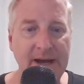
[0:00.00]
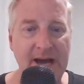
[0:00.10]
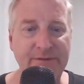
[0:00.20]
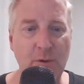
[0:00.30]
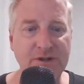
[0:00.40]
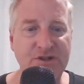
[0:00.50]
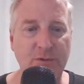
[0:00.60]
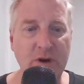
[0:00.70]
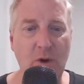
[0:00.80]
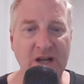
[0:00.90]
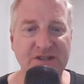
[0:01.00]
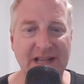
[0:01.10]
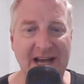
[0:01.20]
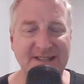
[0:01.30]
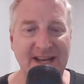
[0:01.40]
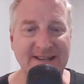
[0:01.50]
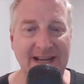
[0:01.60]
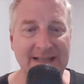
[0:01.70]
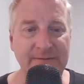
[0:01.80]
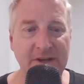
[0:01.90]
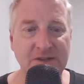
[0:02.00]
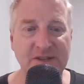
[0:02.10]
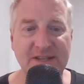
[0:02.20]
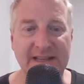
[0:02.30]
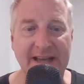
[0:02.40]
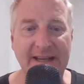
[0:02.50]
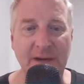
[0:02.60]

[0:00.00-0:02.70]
Everyone should rewatch the last 10 tech lead videos. It's enlightening.